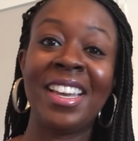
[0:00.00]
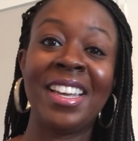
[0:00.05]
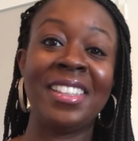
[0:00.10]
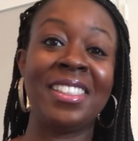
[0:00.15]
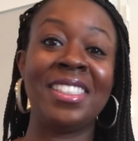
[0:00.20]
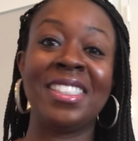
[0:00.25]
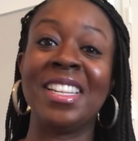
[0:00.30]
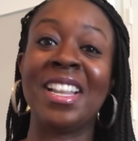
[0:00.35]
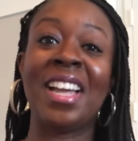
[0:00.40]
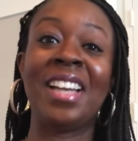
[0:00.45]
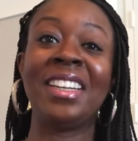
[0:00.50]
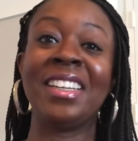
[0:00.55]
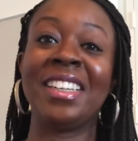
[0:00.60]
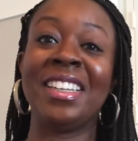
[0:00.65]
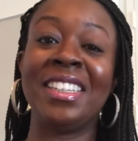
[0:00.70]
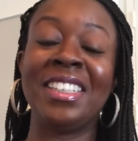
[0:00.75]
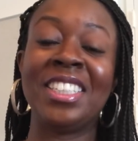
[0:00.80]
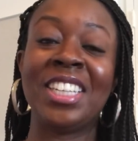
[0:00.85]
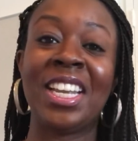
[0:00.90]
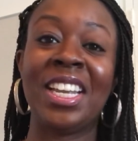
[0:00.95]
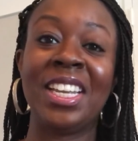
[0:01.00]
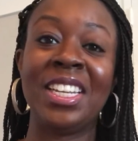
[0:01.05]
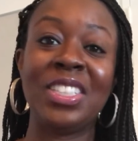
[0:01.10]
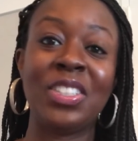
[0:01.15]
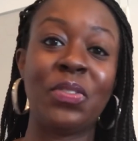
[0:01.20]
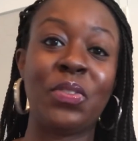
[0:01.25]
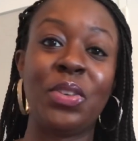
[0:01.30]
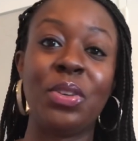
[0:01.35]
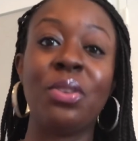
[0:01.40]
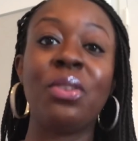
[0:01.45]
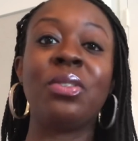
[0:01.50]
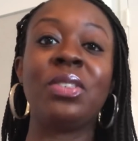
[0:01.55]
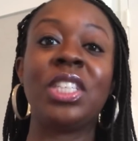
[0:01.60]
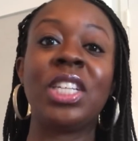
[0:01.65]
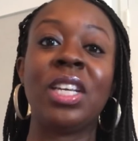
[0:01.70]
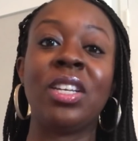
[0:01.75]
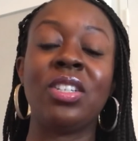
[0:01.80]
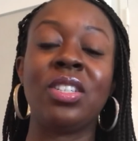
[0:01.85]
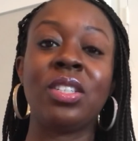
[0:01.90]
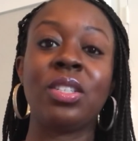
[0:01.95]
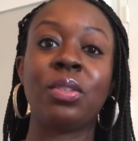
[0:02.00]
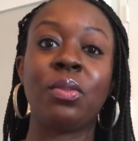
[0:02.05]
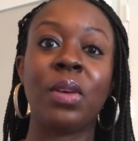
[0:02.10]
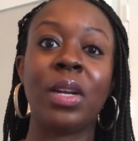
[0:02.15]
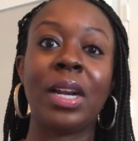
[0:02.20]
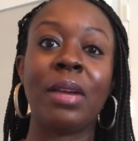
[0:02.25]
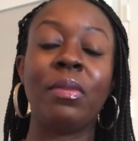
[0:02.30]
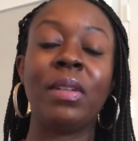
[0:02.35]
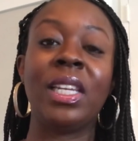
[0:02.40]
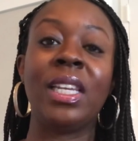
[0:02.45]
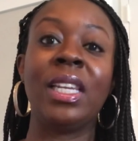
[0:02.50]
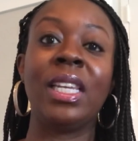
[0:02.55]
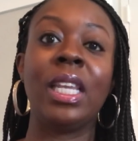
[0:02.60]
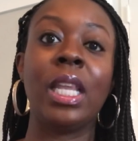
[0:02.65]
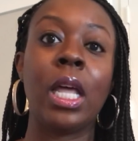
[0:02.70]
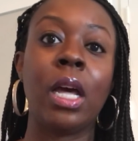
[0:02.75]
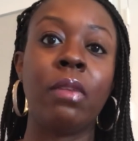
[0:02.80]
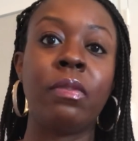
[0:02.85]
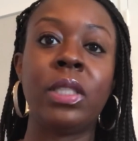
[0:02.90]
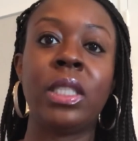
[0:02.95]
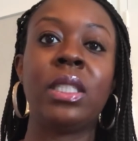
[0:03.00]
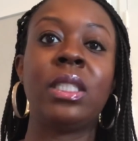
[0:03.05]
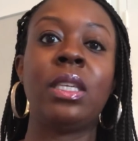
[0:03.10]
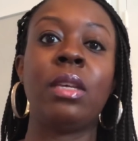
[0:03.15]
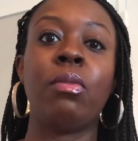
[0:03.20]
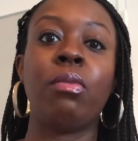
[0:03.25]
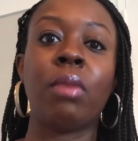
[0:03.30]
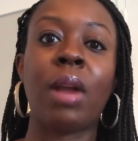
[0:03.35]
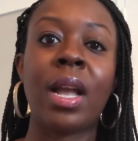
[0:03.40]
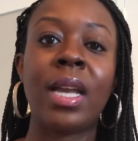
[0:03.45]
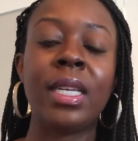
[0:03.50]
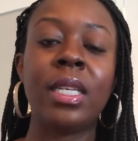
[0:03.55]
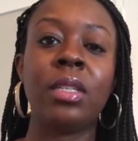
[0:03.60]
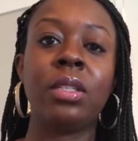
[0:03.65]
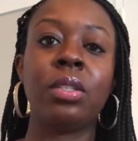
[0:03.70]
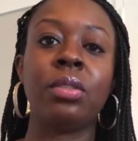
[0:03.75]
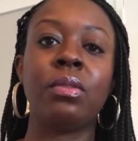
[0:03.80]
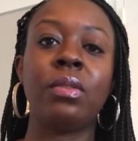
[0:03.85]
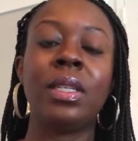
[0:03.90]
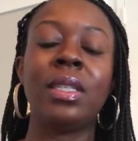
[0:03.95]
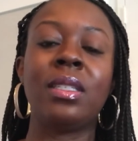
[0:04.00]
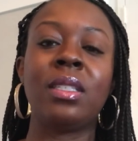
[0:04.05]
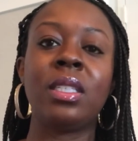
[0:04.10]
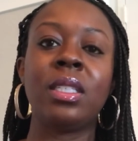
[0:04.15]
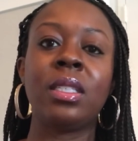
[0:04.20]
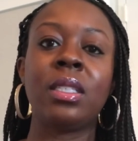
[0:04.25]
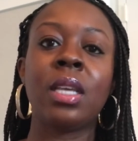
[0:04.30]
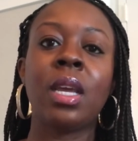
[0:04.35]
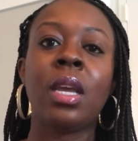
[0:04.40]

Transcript: It's not going to change if you don't change it. So what I would love to see Ryan do is just